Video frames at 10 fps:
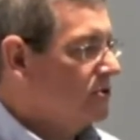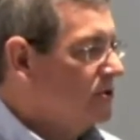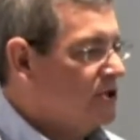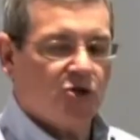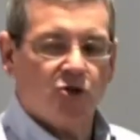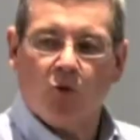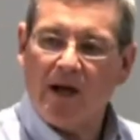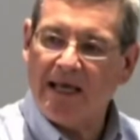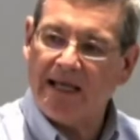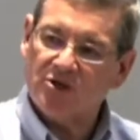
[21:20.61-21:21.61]
This is the
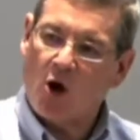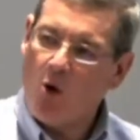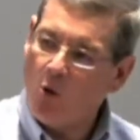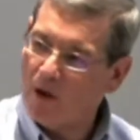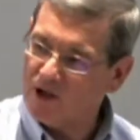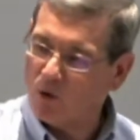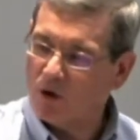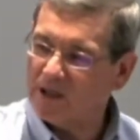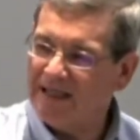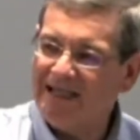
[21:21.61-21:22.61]
way it has always
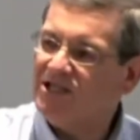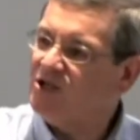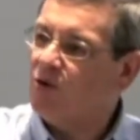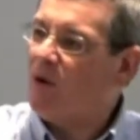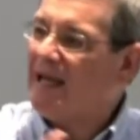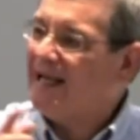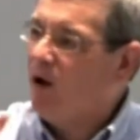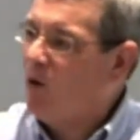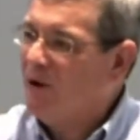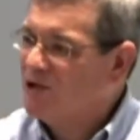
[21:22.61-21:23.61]
worked, and this is the way it
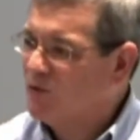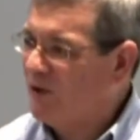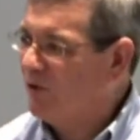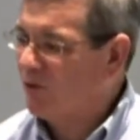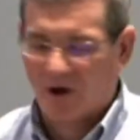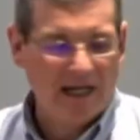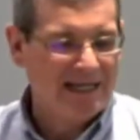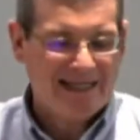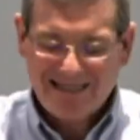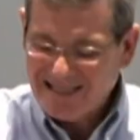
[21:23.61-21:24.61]
always will work.
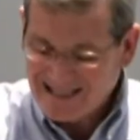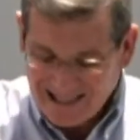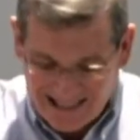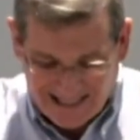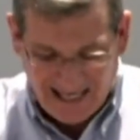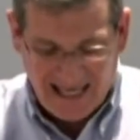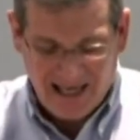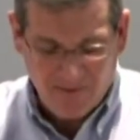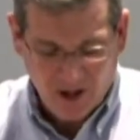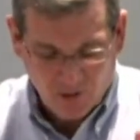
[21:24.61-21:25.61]
This is the
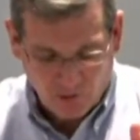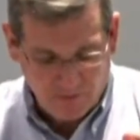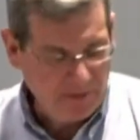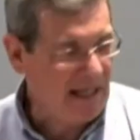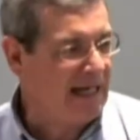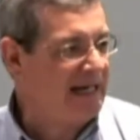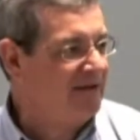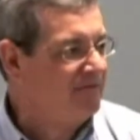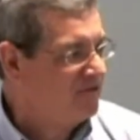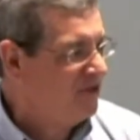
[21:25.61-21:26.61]
same
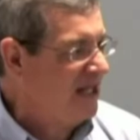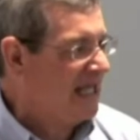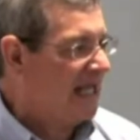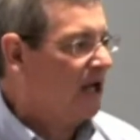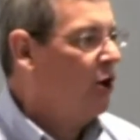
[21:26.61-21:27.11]
repetitive thing